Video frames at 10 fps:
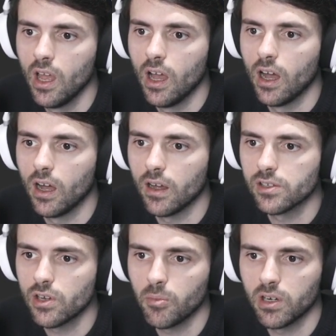So
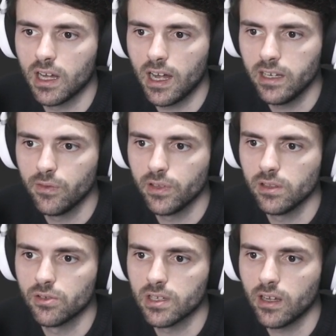I'm going to hide the
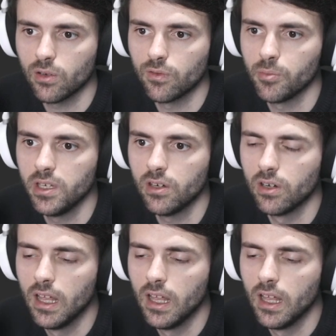filters icon from here,